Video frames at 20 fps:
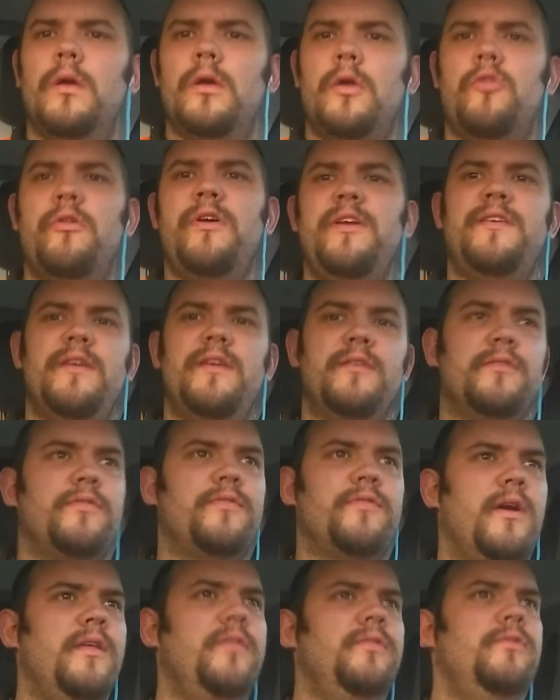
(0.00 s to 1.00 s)
Greetings,
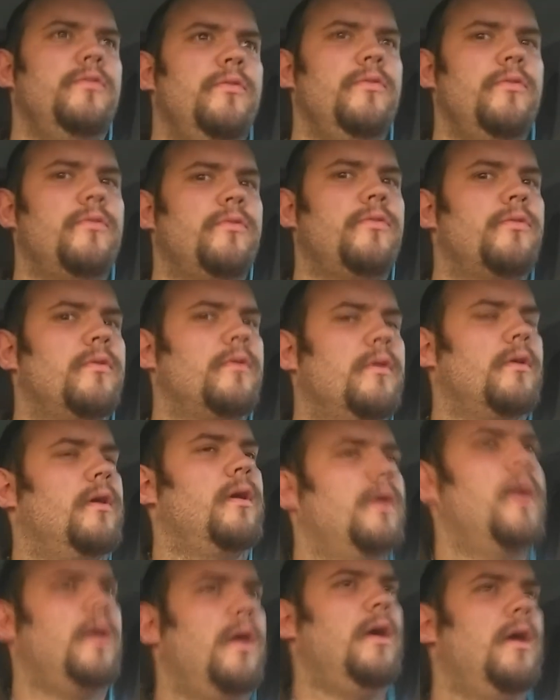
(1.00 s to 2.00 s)
friends.
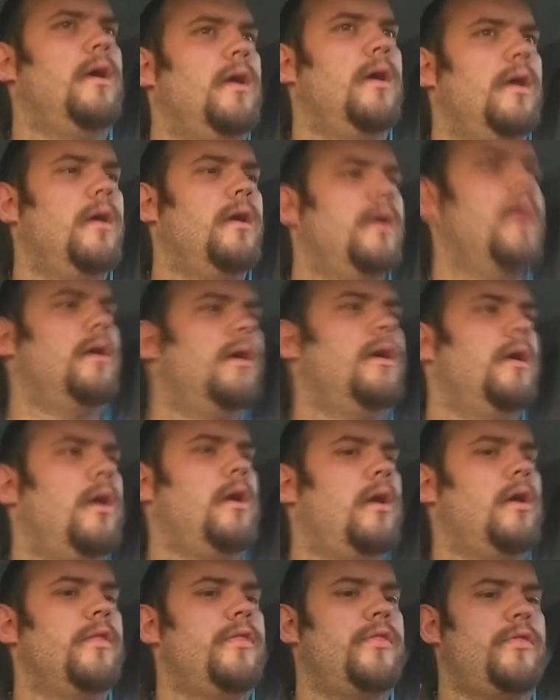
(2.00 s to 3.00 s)

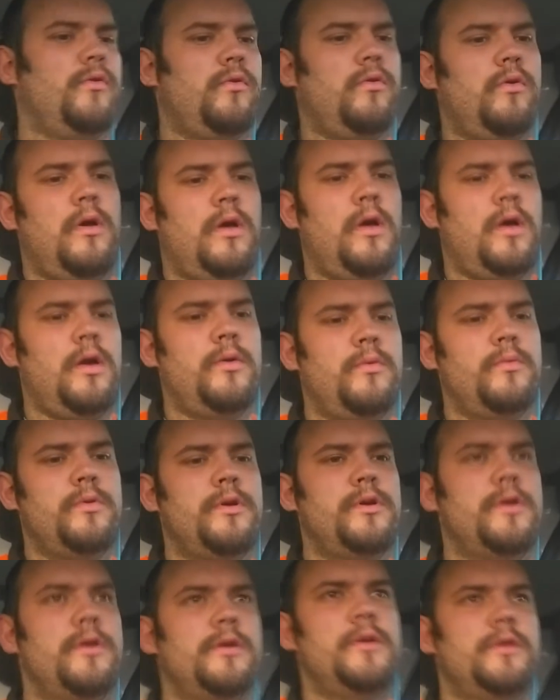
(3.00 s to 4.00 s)
I thought I
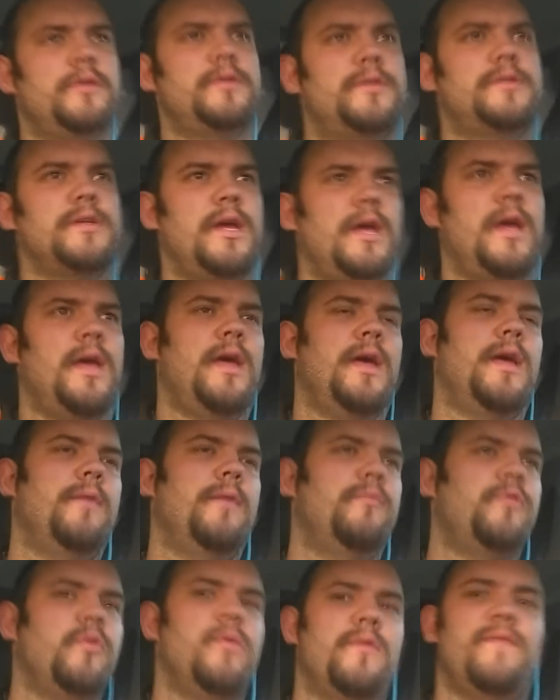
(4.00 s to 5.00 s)
would
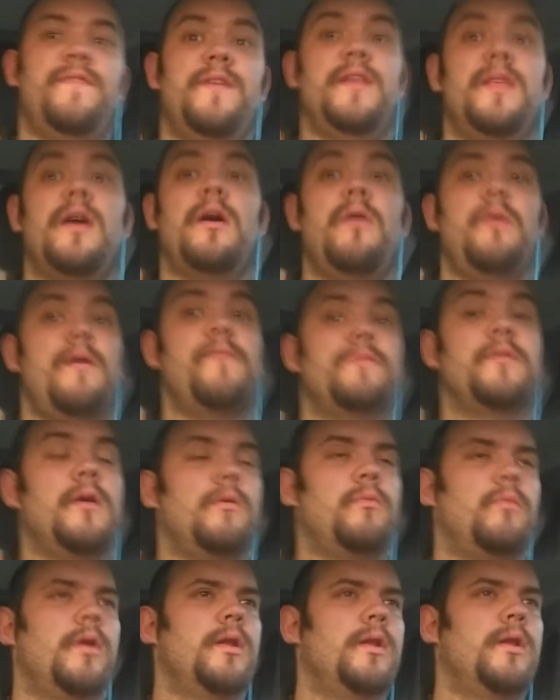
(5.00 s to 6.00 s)
do a video, haven't
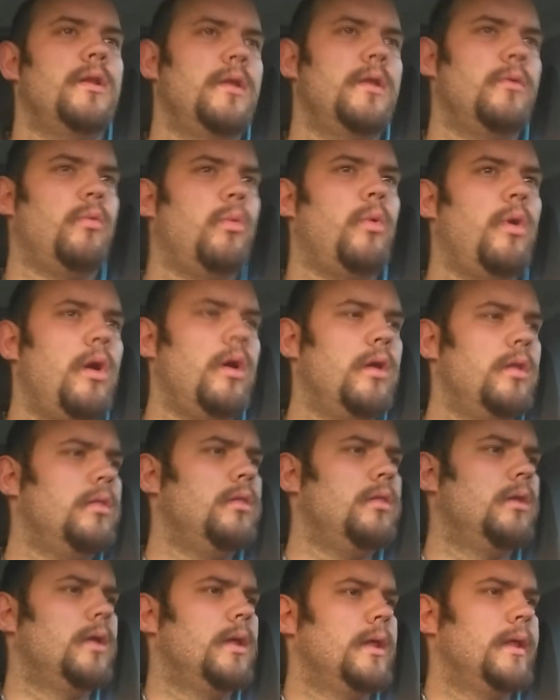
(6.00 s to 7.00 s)
done one in a little while,
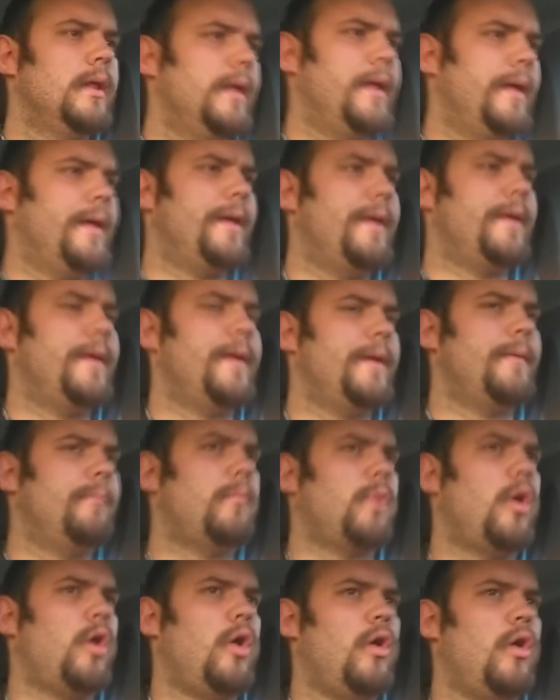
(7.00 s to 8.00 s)

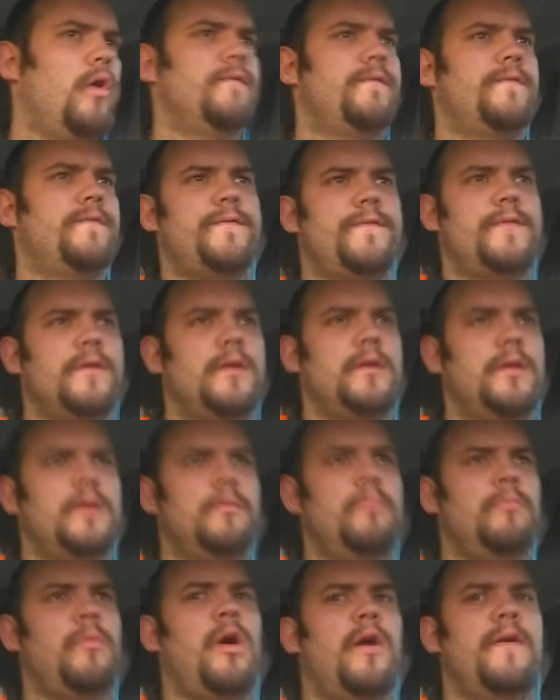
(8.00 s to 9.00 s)
of
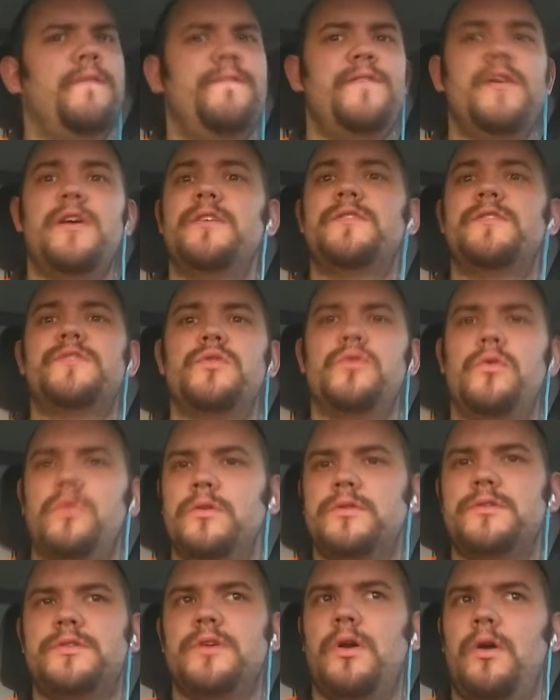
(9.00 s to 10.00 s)
my first
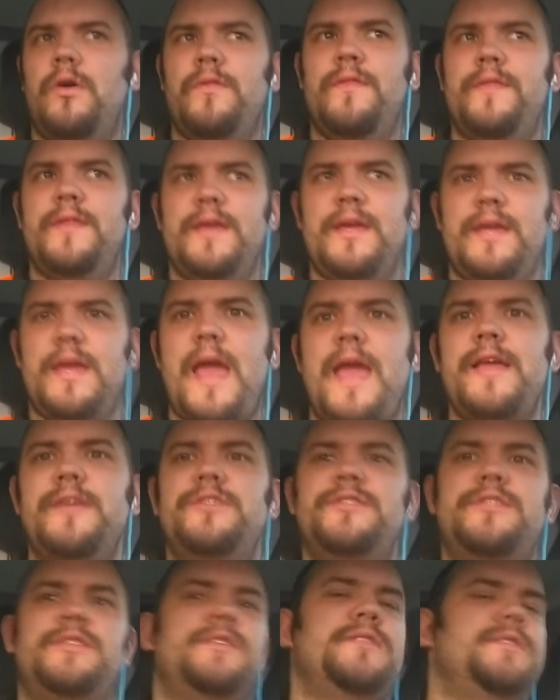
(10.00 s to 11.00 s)
thoughts on the
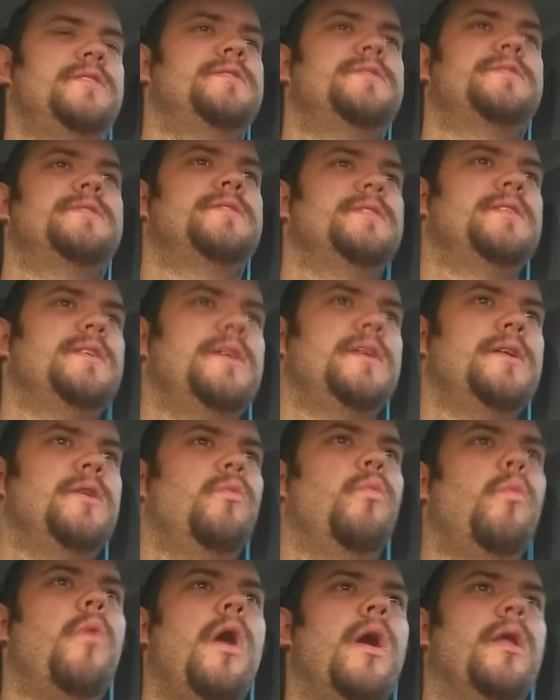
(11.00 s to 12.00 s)
HTC
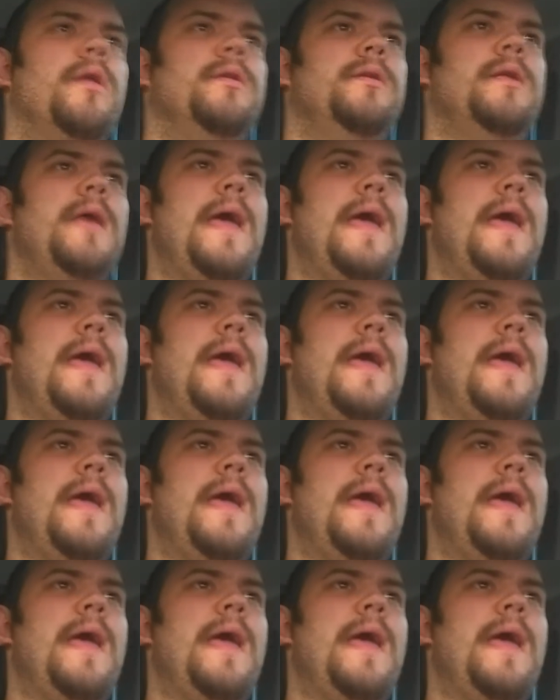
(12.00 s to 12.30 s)
One